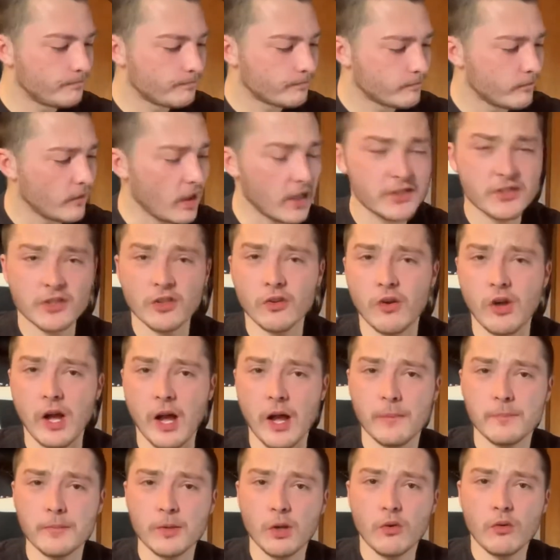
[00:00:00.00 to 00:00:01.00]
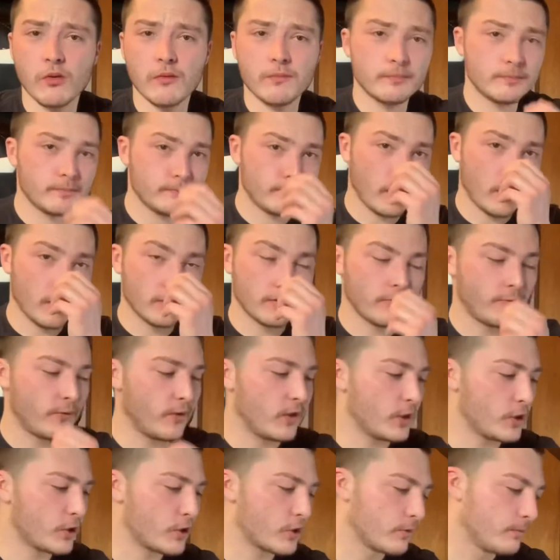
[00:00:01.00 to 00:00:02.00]
Nice little hop note on the
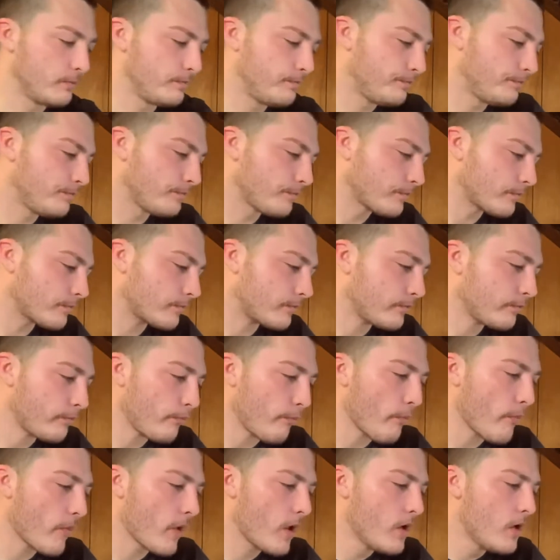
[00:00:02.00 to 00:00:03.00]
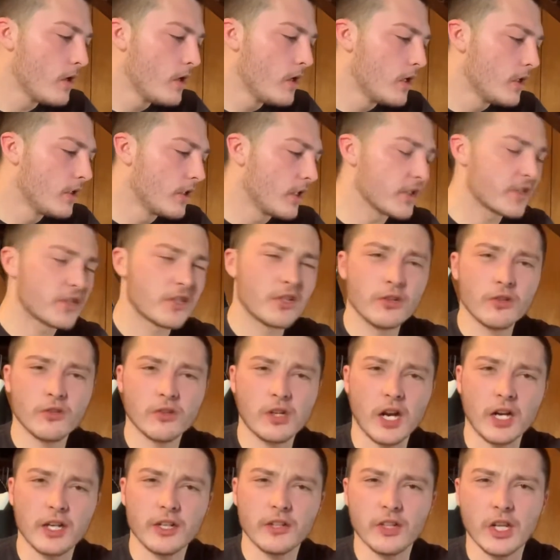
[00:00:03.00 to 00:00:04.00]
finish. Nice little
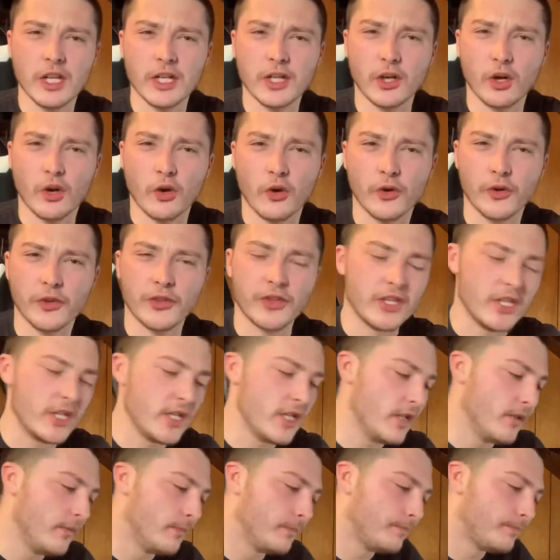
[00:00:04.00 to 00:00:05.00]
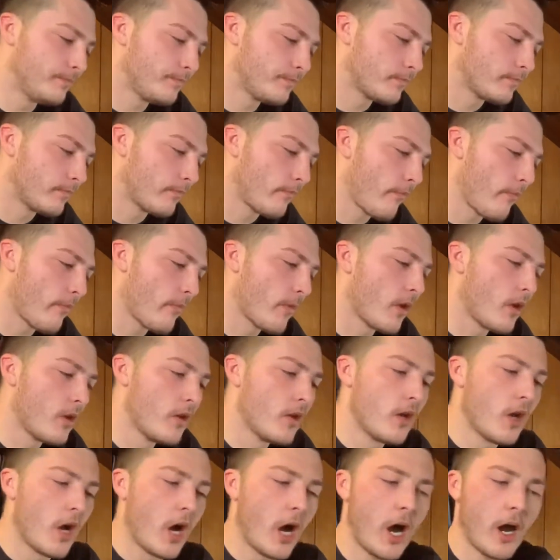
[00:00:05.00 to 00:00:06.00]
kind of like earthy
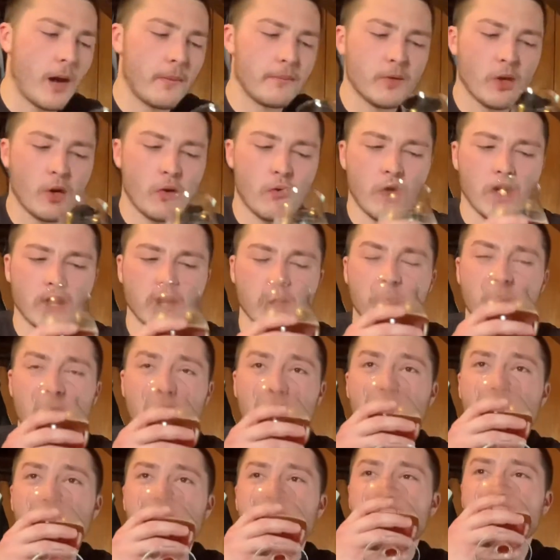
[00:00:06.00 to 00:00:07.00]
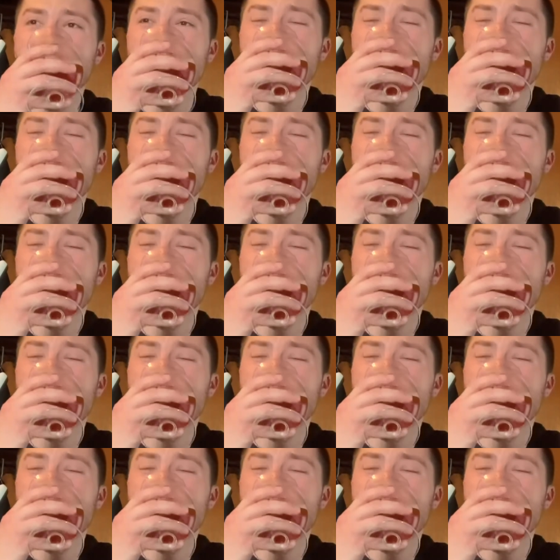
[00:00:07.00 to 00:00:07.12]
hop note on the palate.